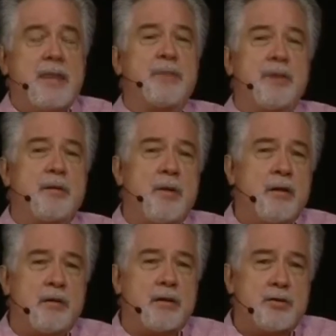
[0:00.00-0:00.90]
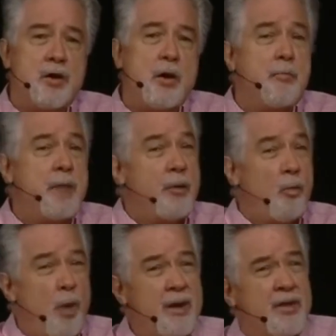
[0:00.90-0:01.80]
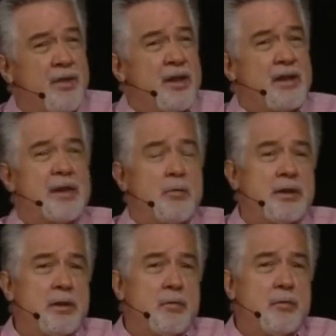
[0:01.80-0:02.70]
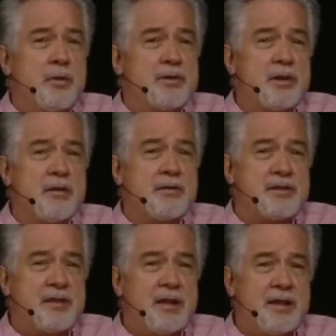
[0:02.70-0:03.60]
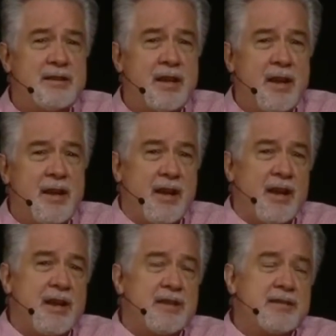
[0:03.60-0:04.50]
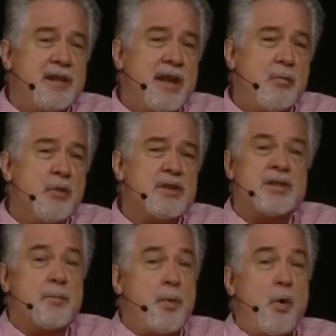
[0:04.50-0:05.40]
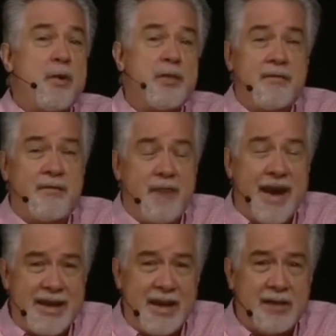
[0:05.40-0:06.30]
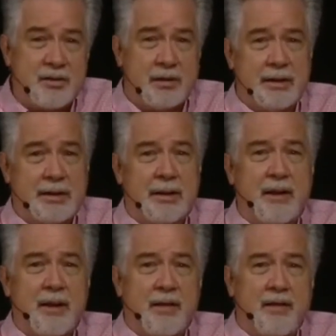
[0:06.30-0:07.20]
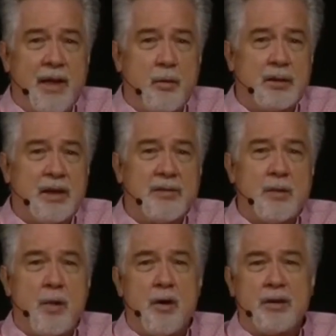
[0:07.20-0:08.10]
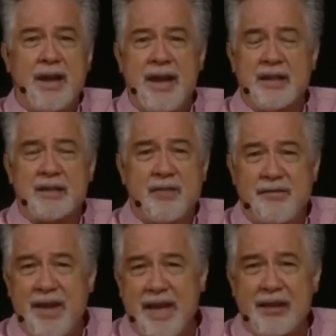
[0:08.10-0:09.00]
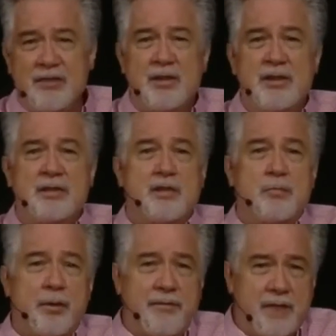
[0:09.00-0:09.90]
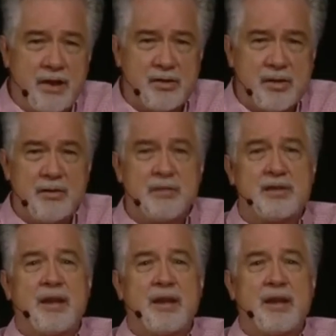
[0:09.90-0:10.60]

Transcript: them under control. And one of the things they would do with certain cities is they would support them financially. They would give them all kinds of advantages and provisions.